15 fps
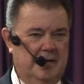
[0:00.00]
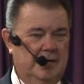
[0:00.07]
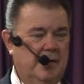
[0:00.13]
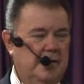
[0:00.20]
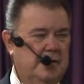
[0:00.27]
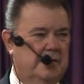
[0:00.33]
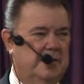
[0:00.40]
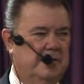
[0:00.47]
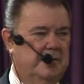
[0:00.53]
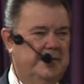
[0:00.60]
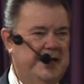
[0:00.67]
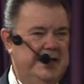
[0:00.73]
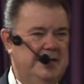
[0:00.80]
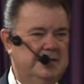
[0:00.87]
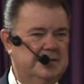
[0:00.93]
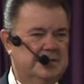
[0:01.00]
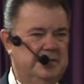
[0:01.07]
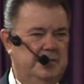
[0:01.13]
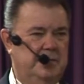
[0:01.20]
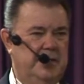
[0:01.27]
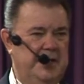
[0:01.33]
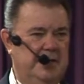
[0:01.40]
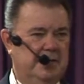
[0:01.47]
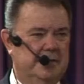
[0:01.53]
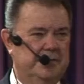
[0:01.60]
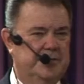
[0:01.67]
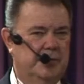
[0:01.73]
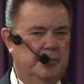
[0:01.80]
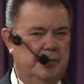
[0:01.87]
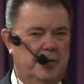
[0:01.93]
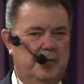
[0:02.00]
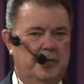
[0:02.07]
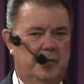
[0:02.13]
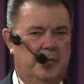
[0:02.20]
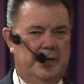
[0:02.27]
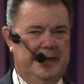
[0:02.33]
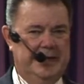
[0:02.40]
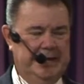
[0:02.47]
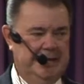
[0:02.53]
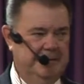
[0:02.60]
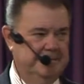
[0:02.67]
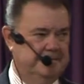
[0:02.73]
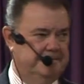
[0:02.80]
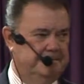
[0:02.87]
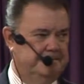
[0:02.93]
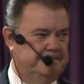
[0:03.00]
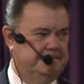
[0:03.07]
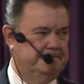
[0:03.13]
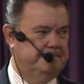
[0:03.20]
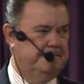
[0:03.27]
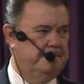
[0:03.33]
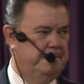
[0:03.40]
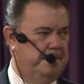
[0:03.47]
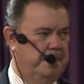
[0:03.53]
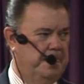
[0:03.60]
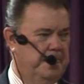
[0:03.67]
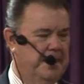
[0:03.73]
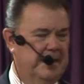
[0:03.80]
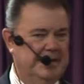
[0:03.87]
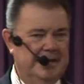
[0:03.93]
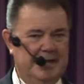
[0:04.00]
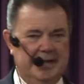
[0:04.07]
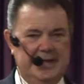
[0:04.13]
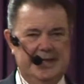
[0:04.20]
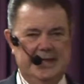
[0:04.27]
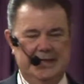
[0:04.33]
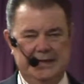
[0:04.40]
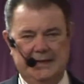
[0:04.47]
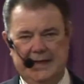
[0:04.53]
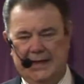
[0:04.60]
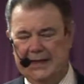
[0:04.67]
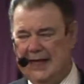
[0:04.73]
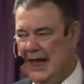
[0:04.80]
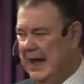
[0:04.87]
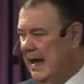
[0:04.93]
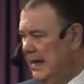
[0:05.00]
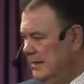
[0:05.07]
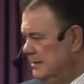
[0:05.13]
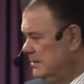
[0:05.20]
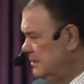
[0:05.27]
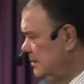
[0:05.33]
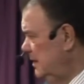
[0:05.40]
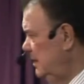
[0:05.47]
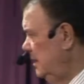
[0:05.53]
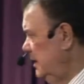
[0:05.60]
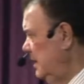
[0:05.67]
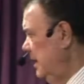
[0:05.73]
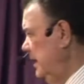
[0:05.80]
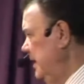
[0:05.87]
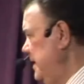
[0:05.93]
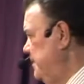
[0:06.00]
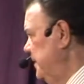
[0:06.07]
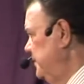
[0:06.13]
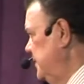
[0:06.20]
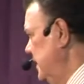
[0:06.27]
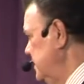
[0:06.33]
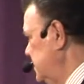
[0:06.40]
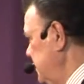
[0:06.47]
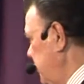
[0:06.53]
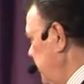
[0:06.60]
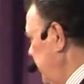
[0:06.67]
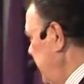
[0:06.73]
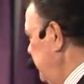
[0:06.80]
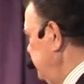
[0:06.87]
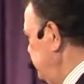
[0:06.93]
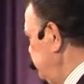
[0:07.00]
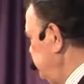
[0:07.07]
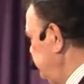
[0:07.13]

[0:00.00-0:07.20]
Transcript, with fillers: Golgo means to wheel, to roll away. Gilead, Gilead, a heap of testimony.